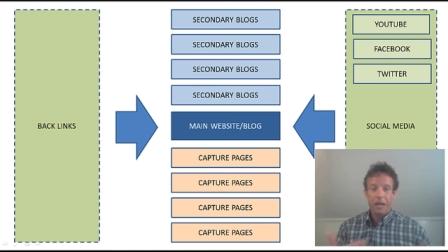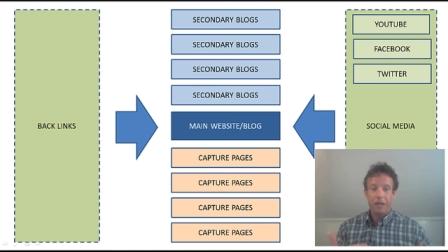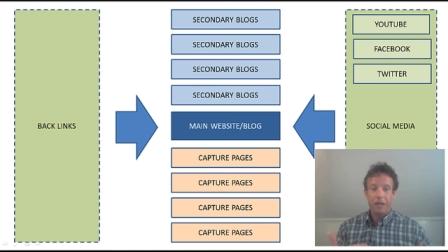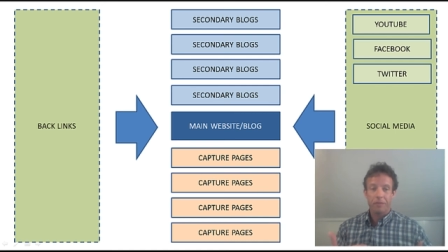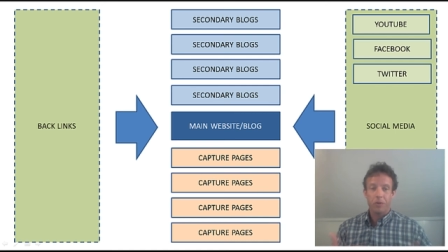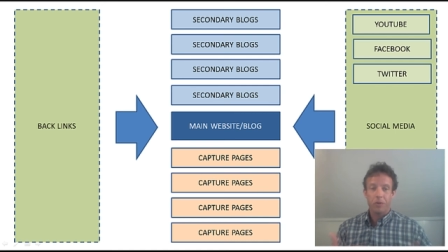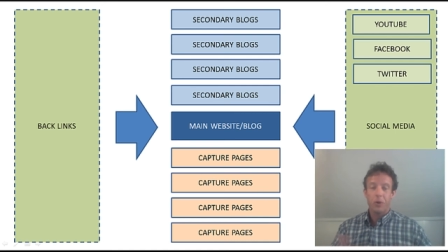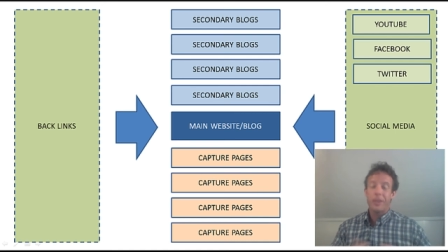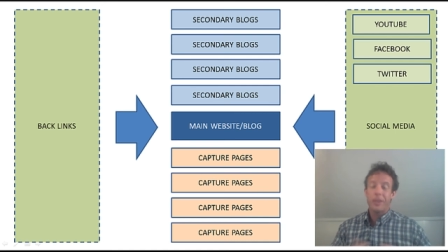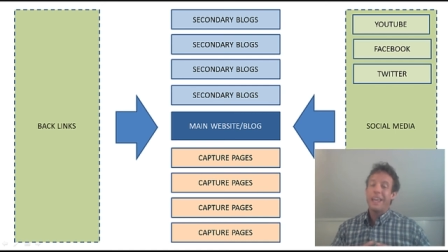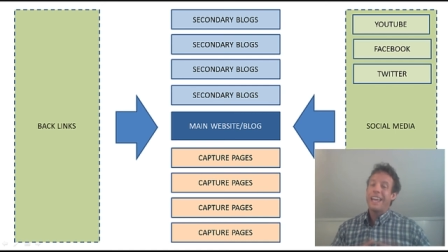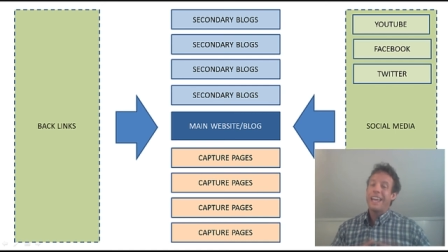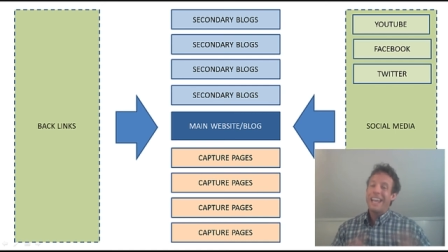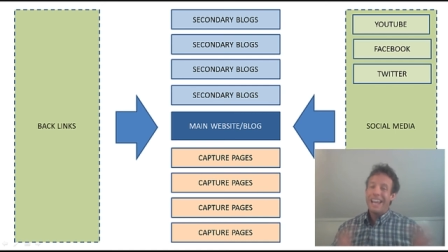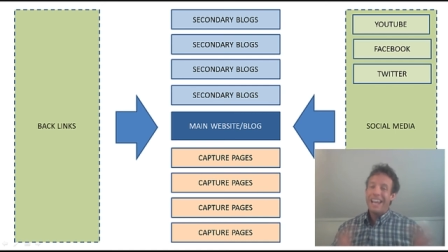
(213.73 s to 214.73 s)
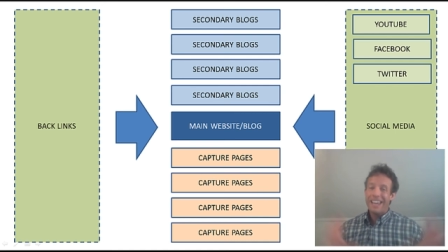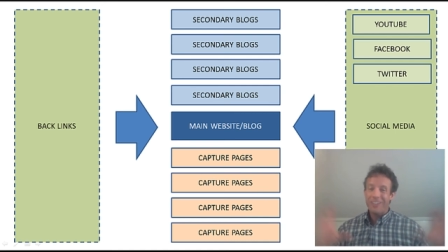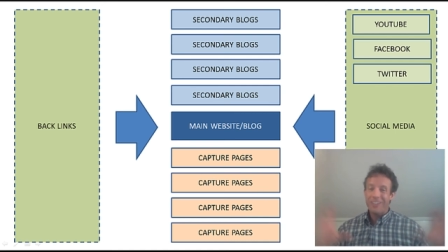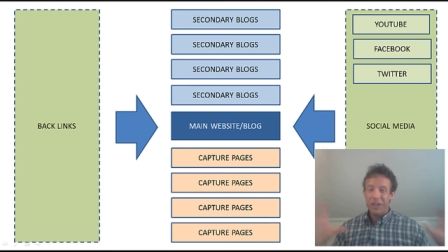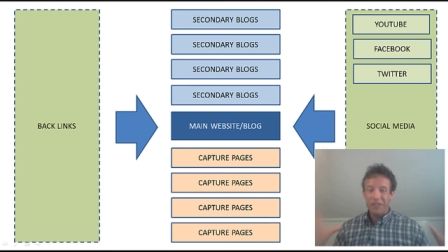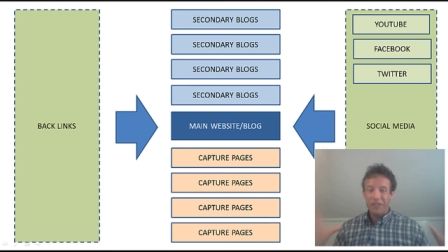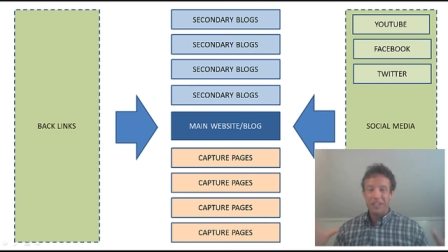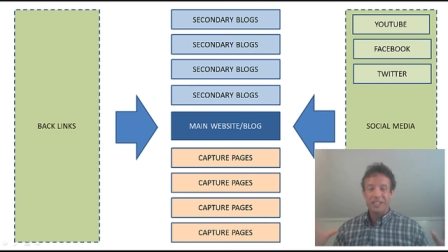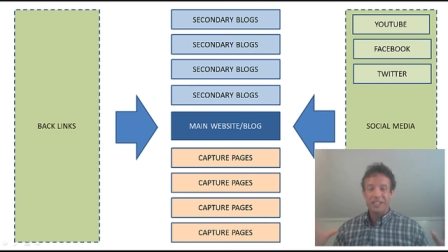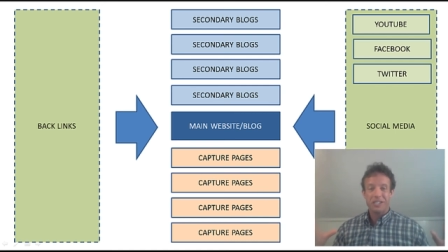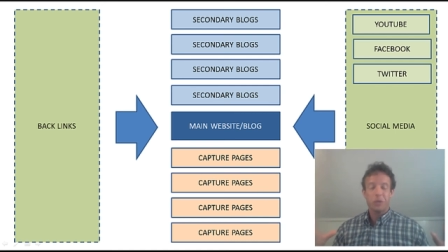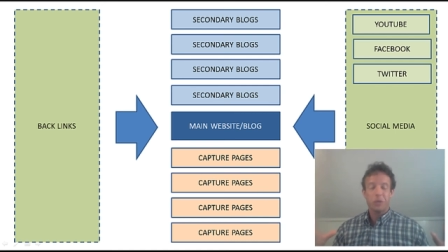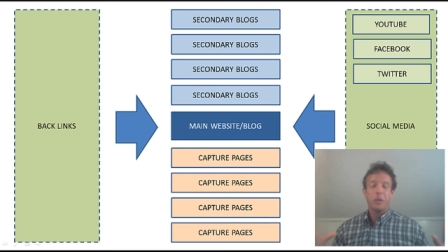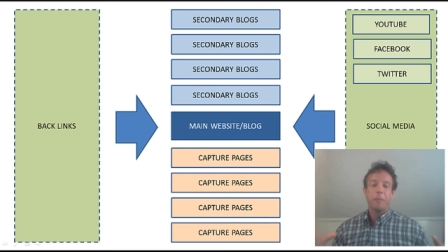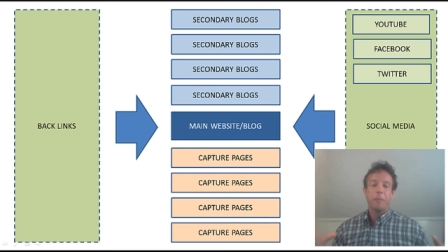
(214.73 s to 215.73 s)
going back and forth, and then you have the
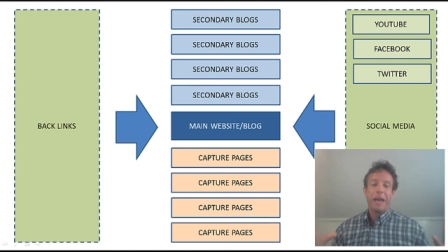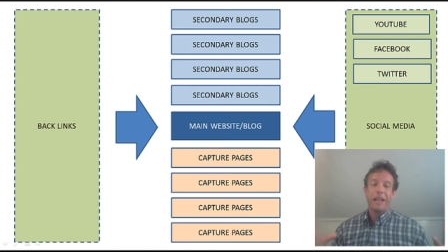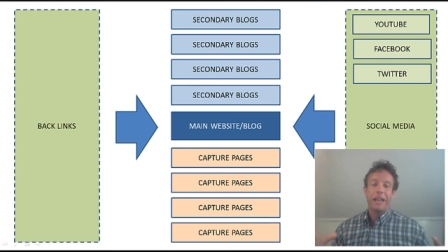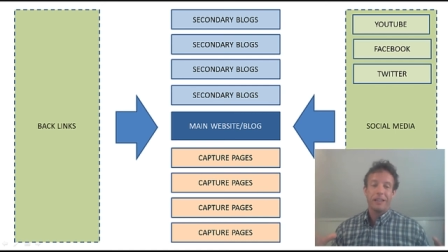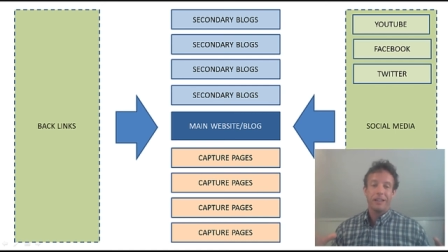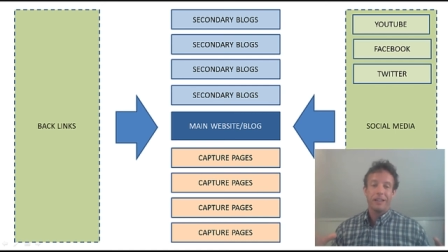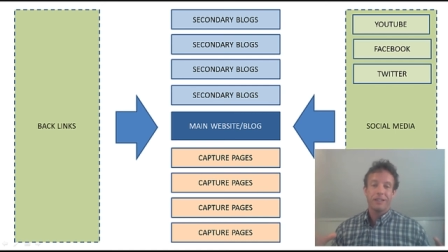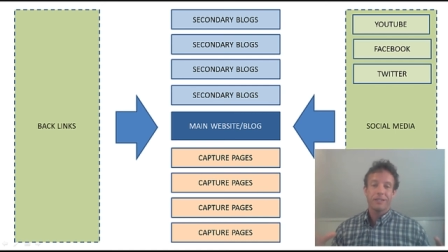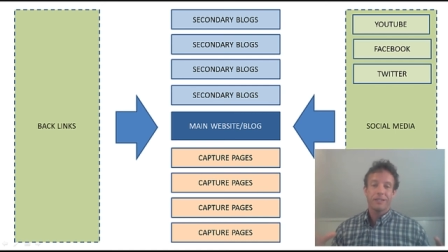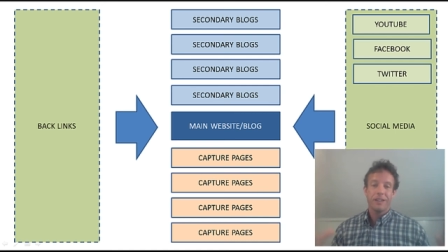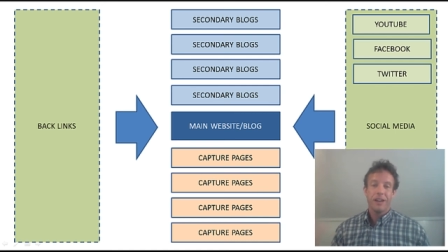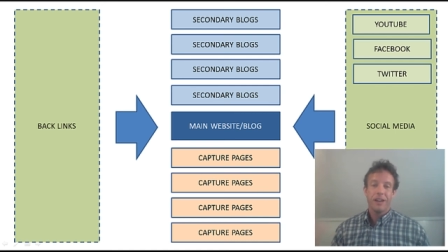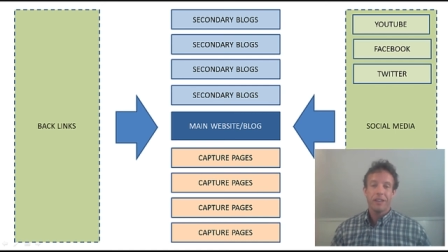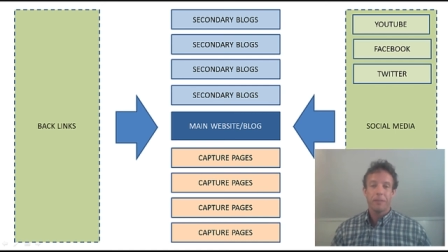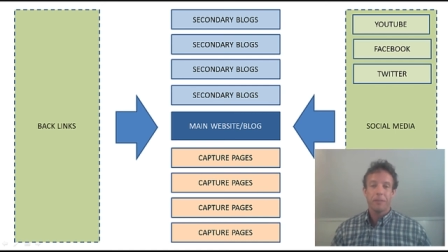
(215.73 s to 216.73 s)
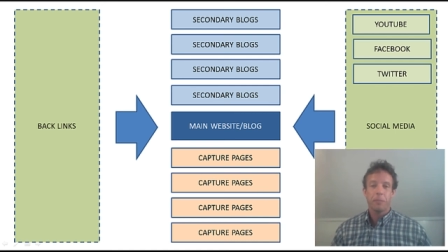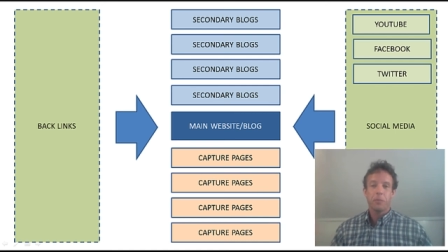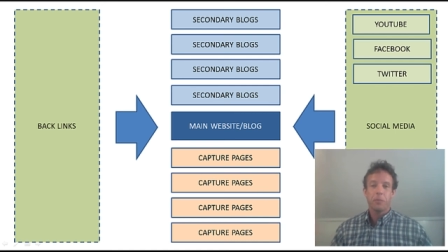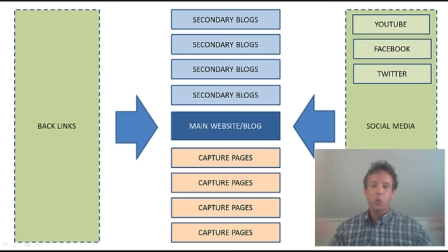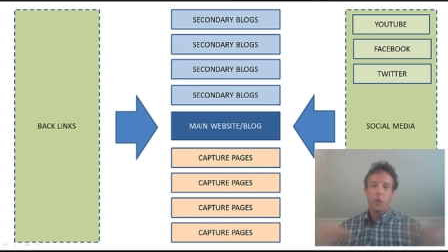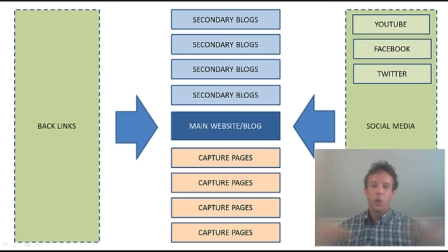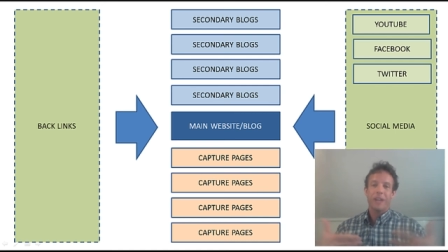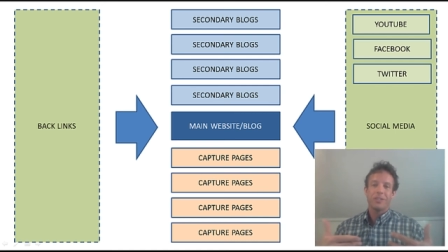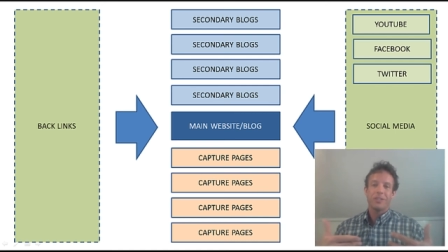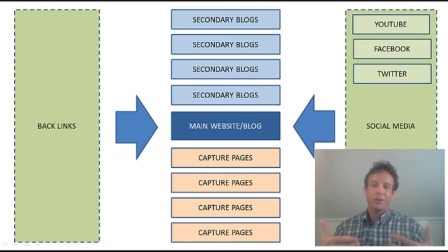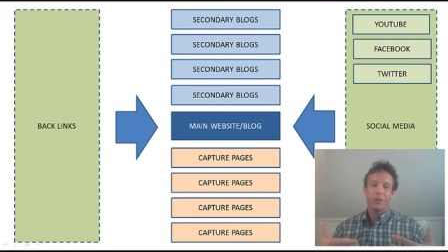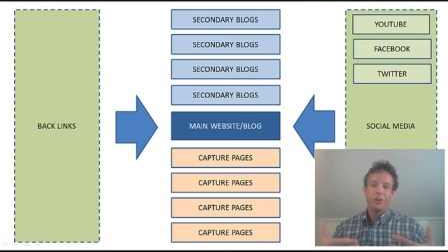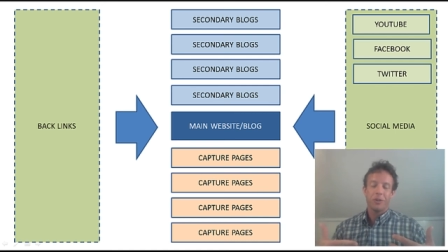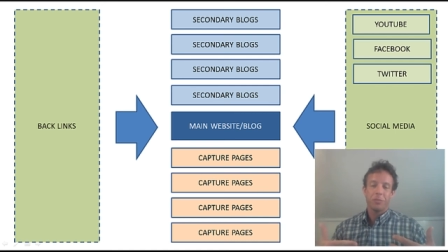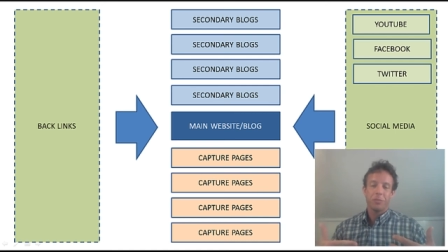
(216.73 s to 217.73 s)
auxiliary backlinks that correct
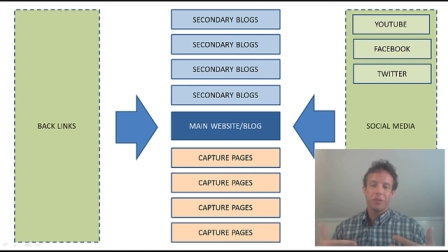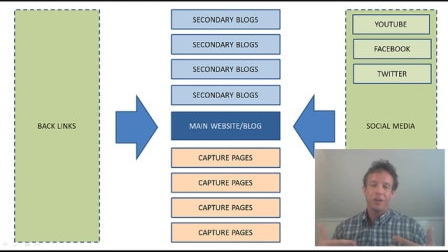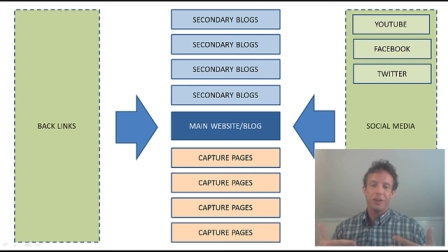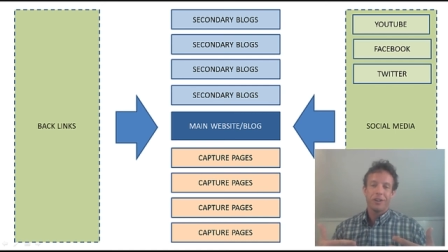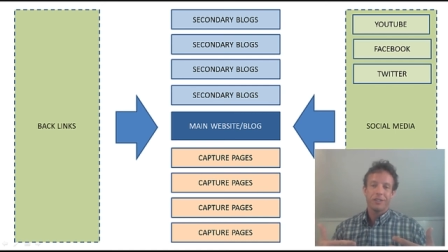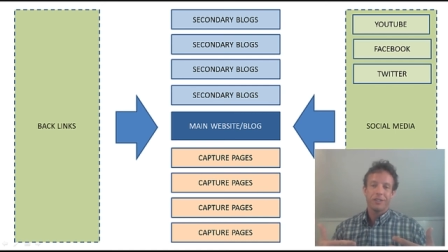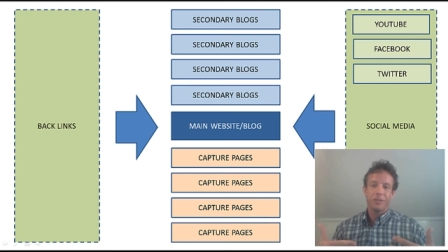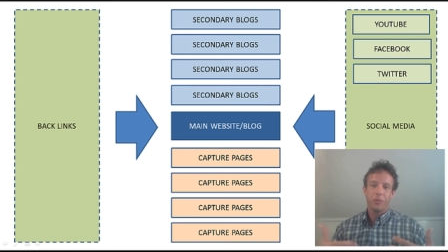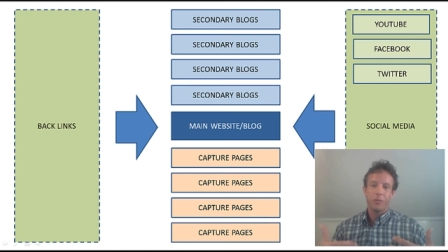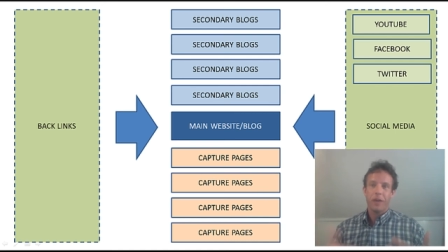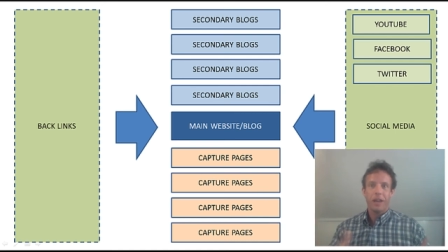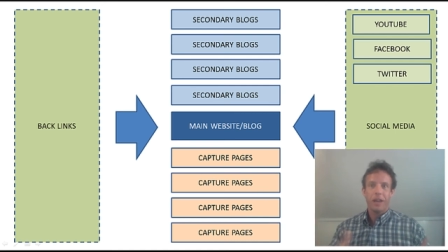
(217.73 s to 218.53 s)
to all the other blogs. And